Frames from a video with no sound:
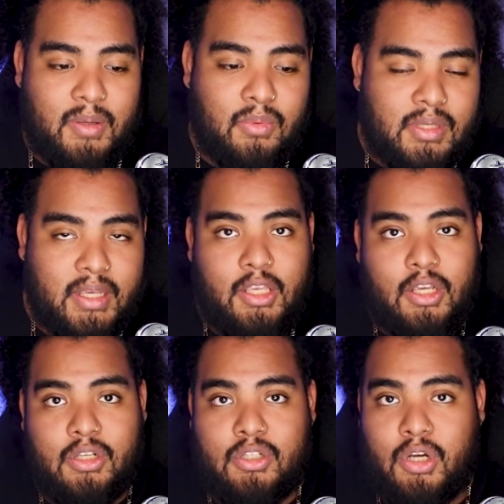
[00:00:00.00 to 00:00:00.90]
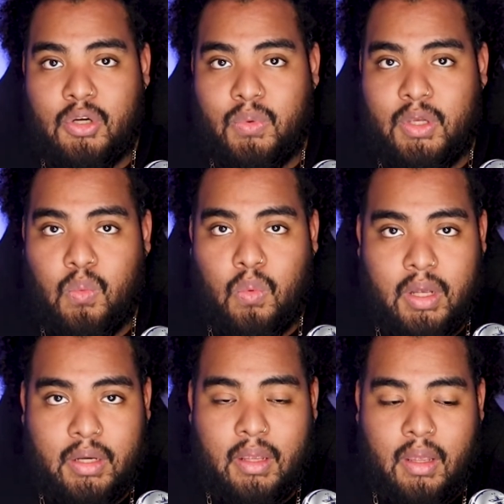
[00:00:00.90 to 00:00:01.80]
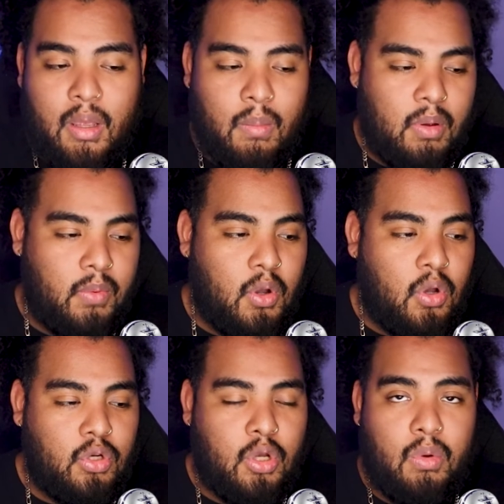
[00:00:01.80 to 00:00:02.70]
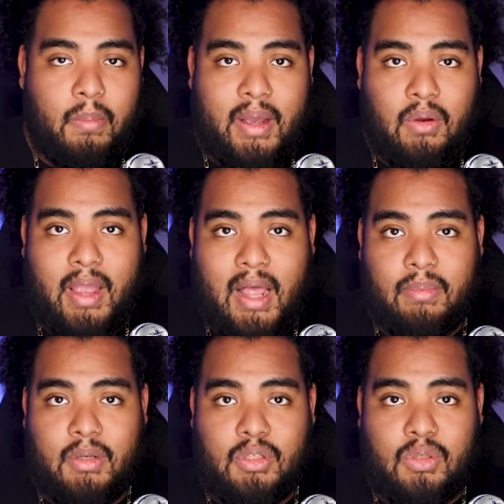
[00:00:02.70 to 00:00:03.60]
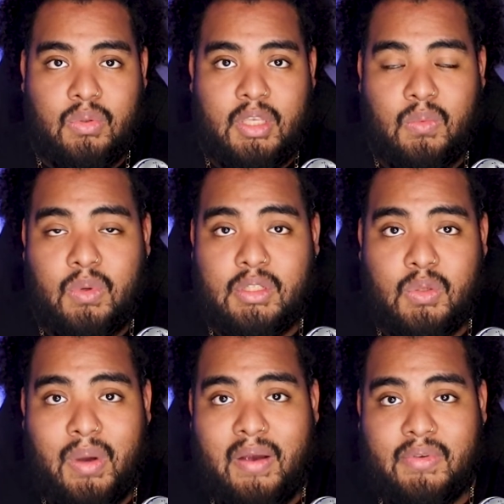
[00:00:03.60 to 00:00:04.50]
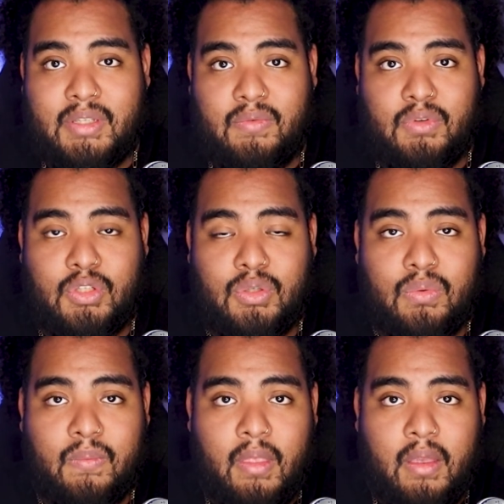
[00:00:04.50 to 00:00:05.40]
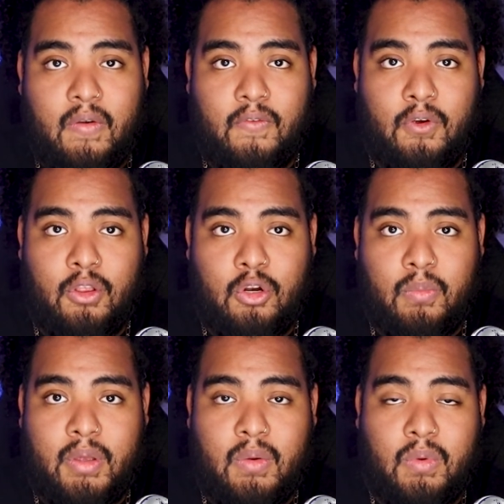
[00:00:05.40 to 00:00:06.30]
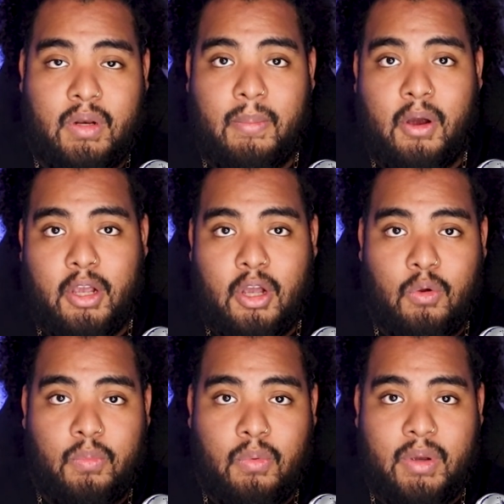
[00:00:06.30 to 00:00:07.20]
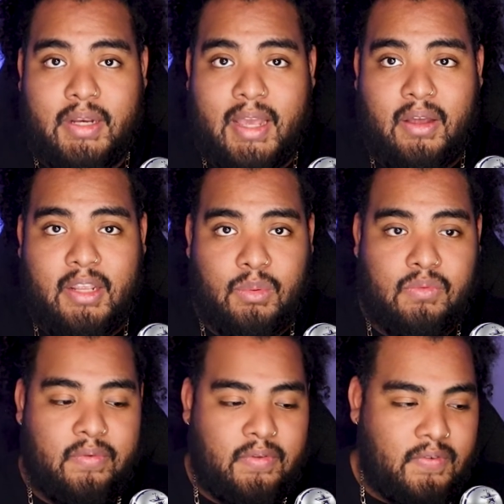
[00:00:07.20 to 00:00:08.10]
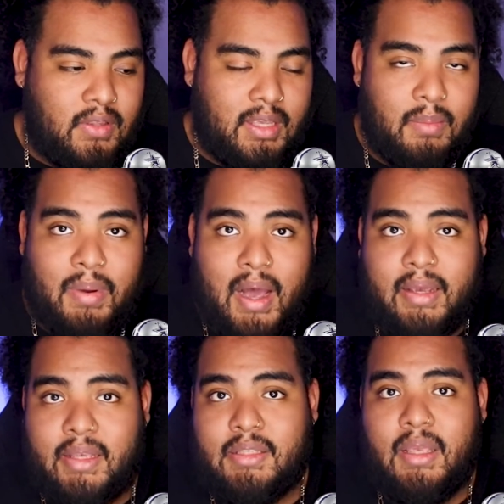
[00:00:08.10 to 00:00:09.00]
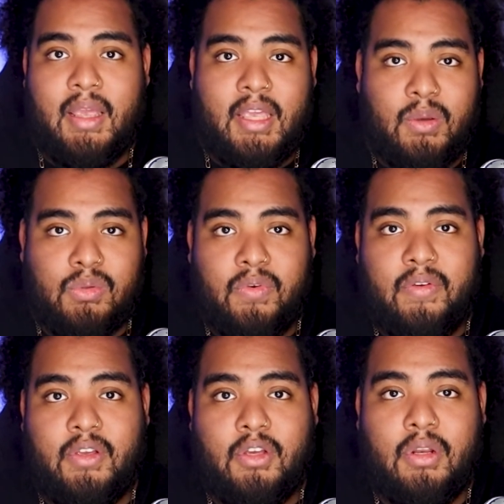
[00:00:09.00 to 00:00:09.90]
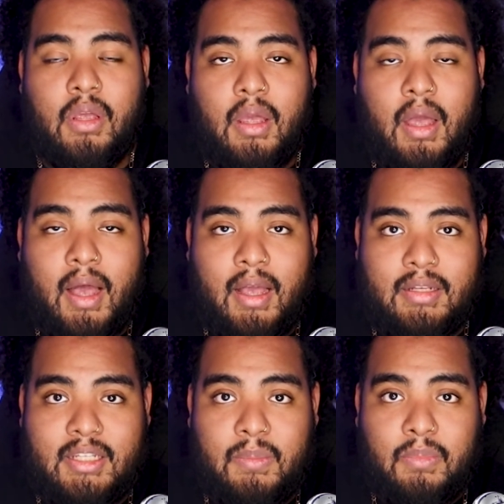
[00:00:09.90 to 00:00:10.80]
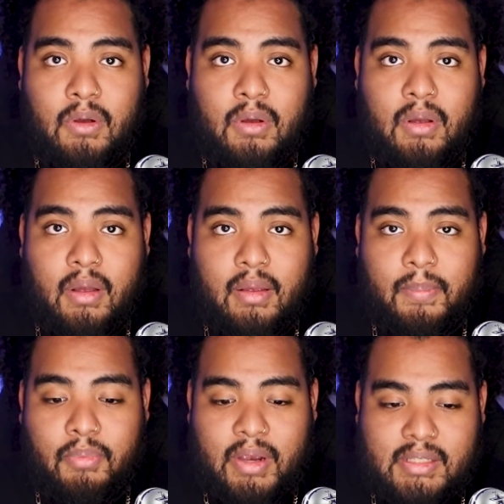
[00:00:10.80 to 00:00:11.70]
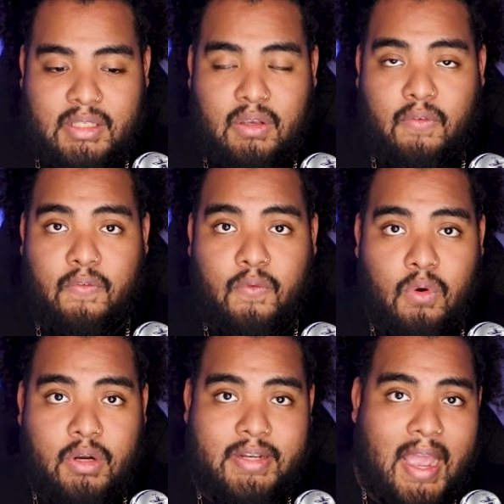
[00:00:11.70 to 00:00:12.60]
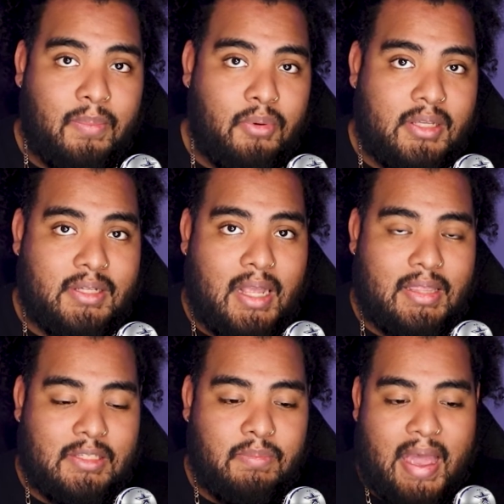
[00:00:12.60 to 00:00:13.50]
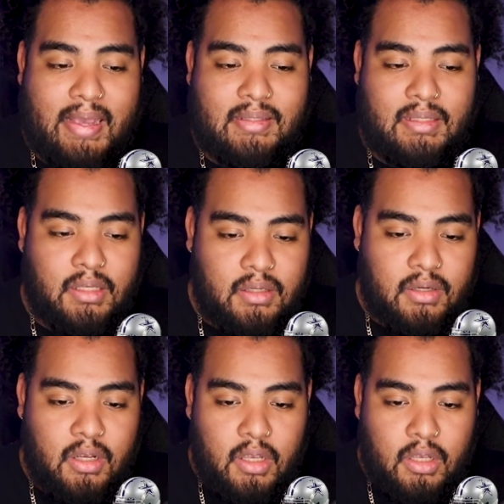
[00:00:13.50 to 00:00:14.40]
People saying he could start in week 1, but we all know what Michael Gallup can do. He was the wide receiver 2 for a little bit. When Amari Cooper went down, he was really filling in pockets. He was a very good deep ball presence for Dak Prescott this past year.